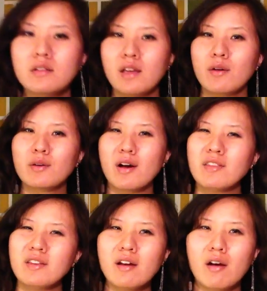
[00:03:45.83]
Now,
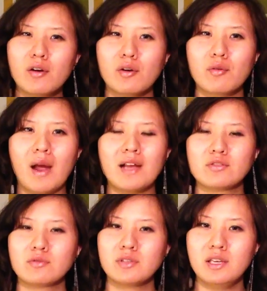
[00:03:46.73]
Gothic art
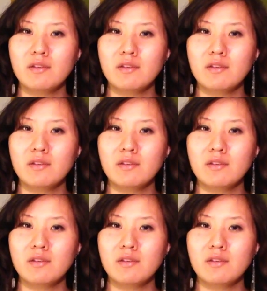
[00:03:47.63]
gradually